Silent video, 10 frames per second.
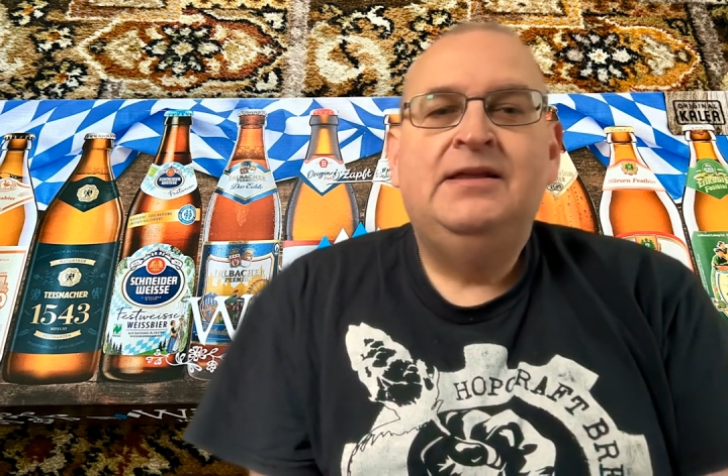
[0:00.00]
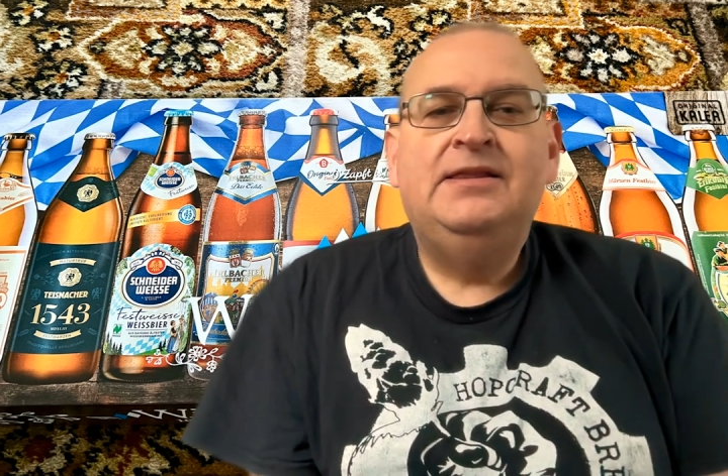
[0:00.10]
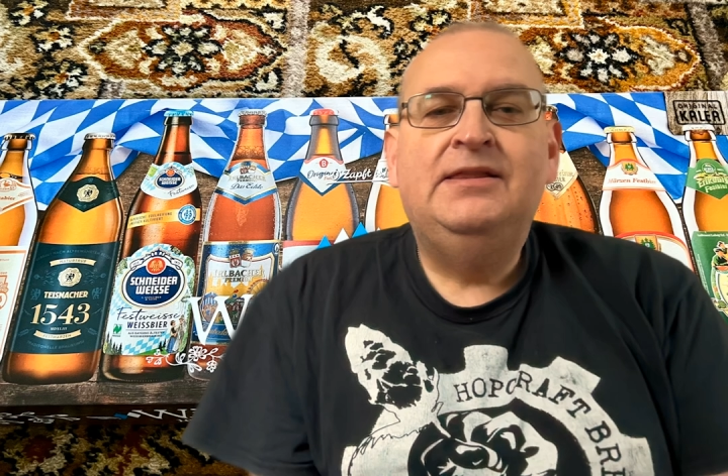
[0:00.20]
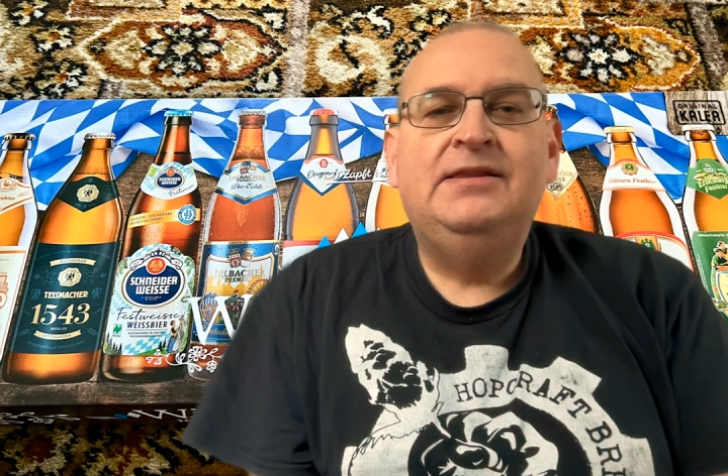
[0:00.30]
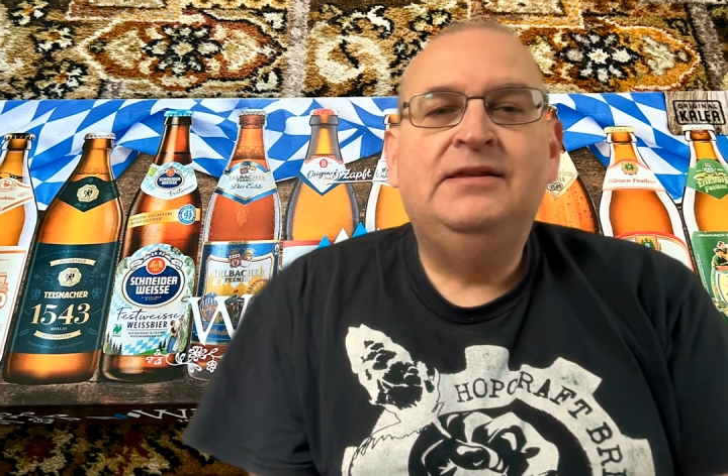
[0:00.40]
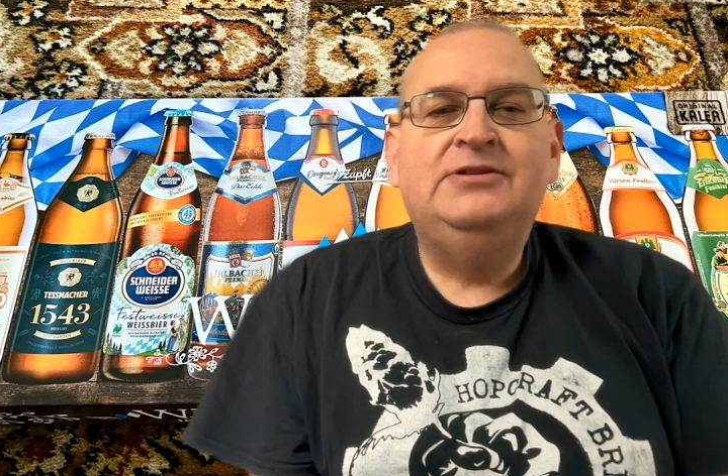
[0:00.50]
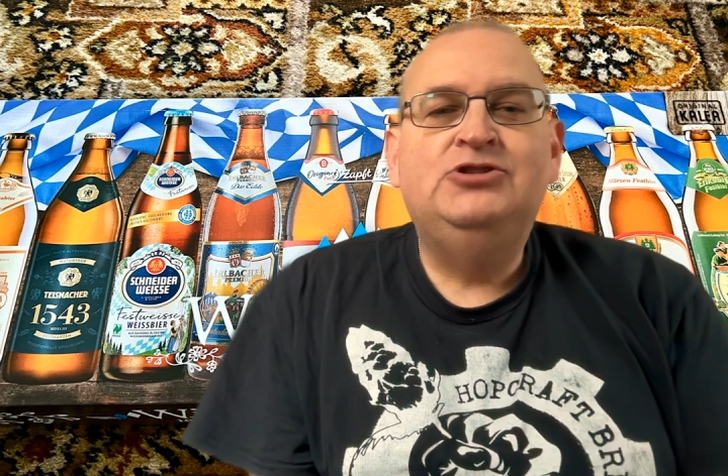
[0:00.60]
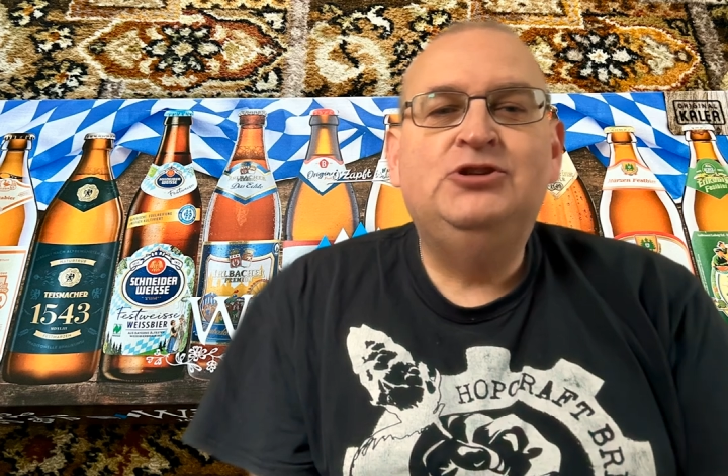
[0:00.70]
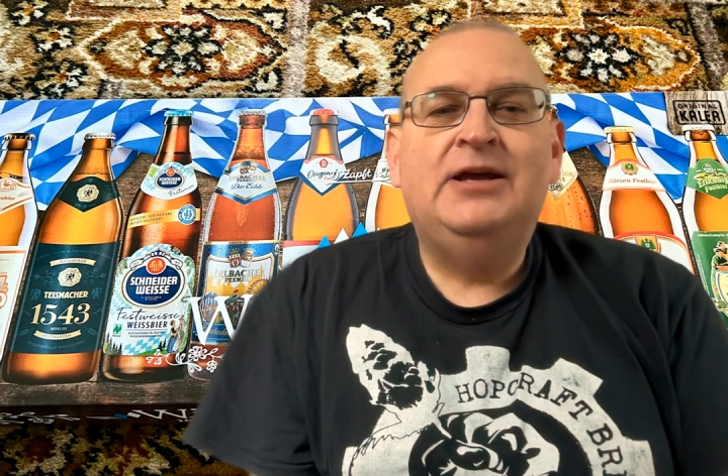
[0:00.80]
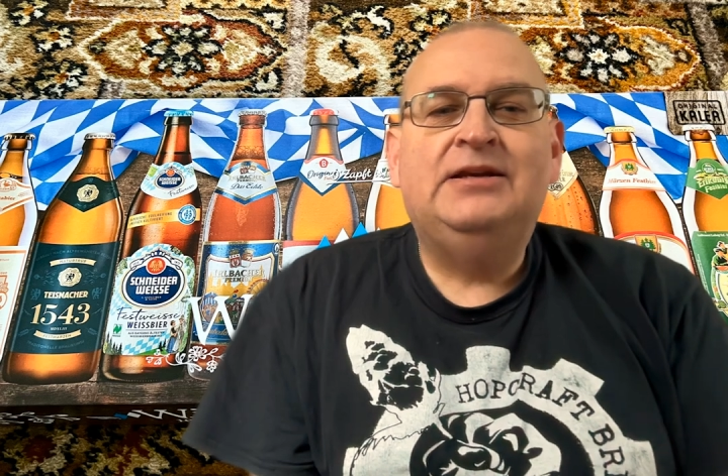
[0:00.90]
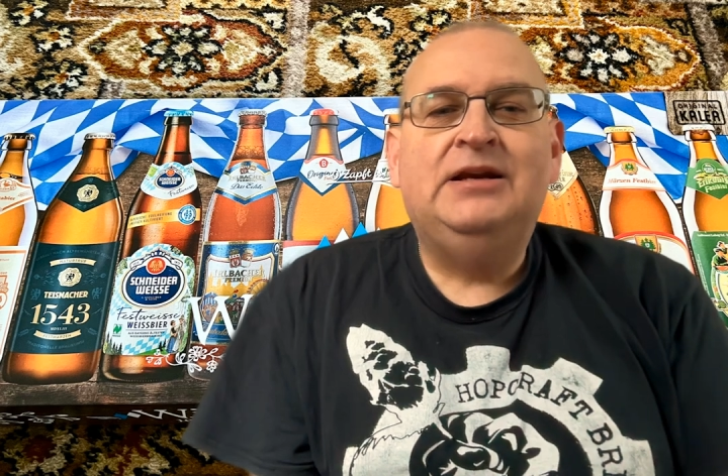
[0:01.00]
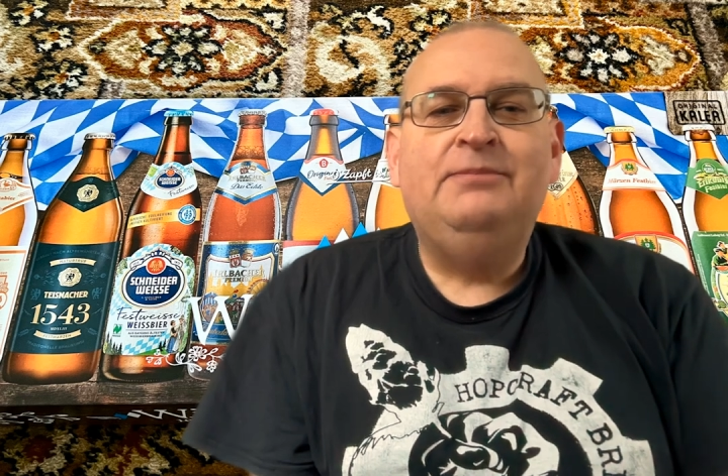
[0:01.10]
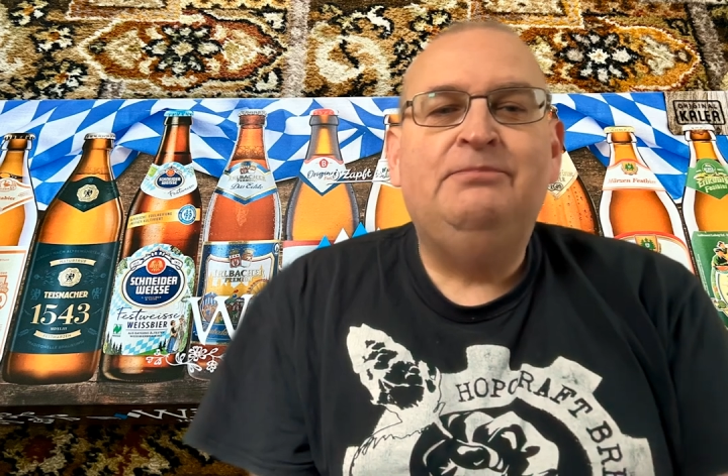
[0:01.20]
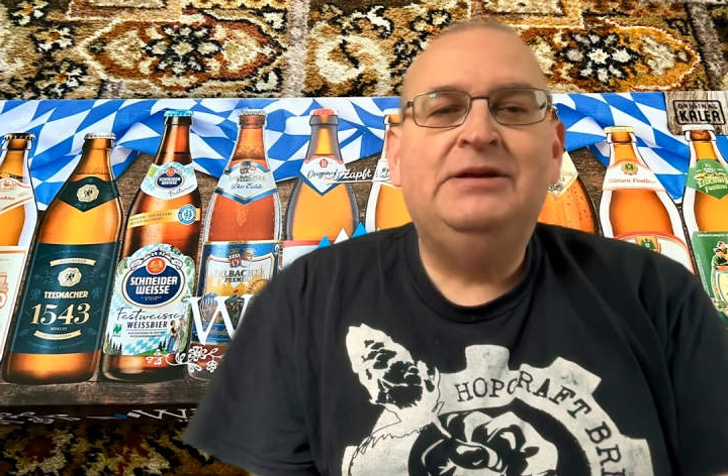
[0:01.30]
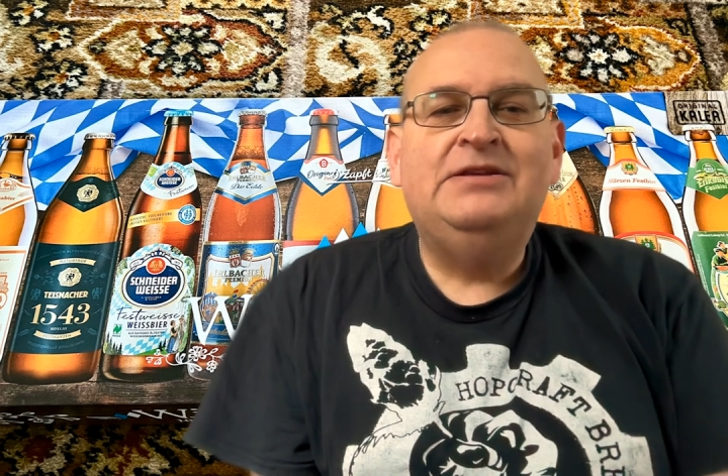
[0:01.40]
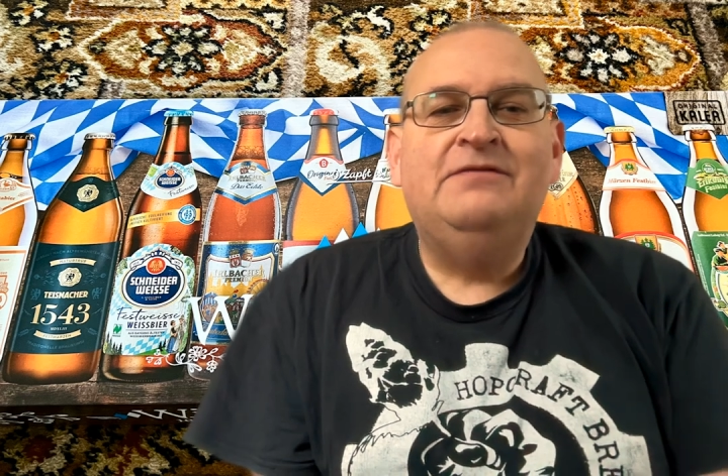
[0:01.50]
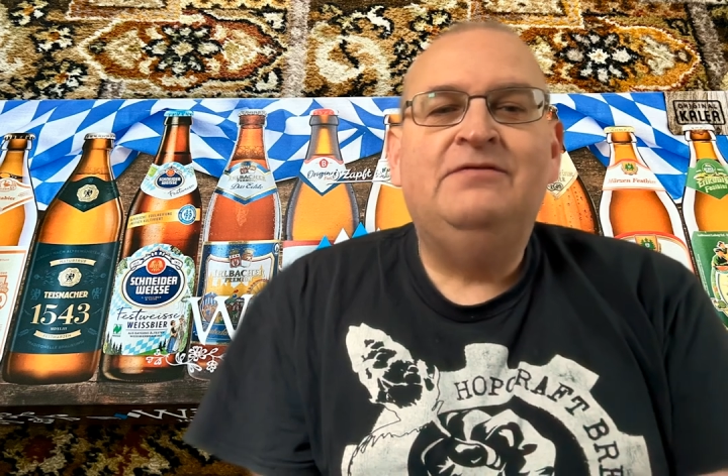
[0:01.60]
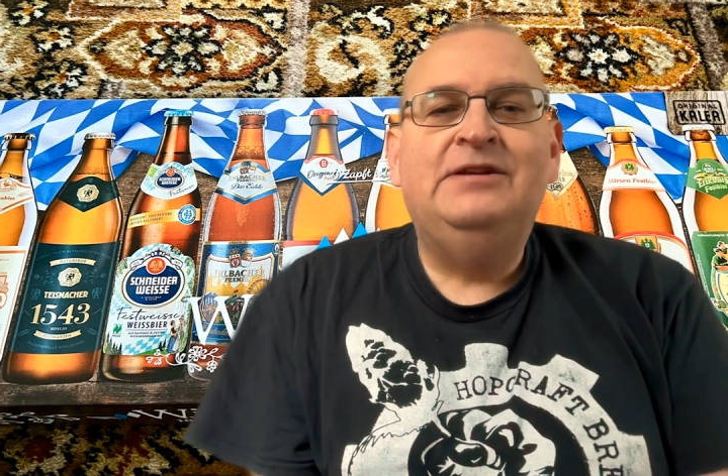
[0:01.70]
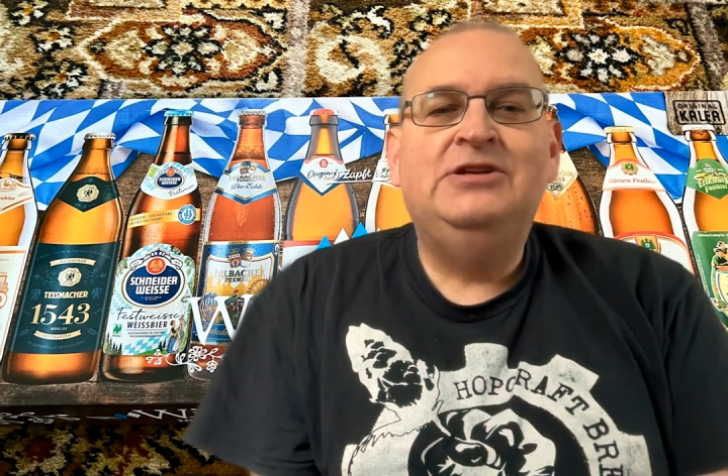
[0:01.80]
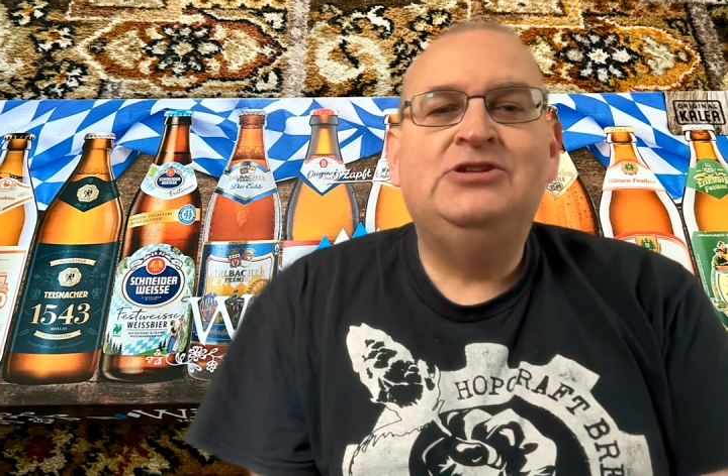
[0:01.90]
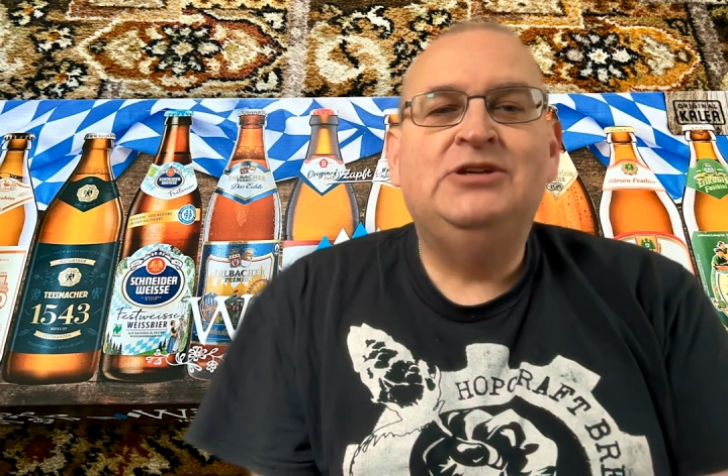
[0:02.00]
The gentle bitter finish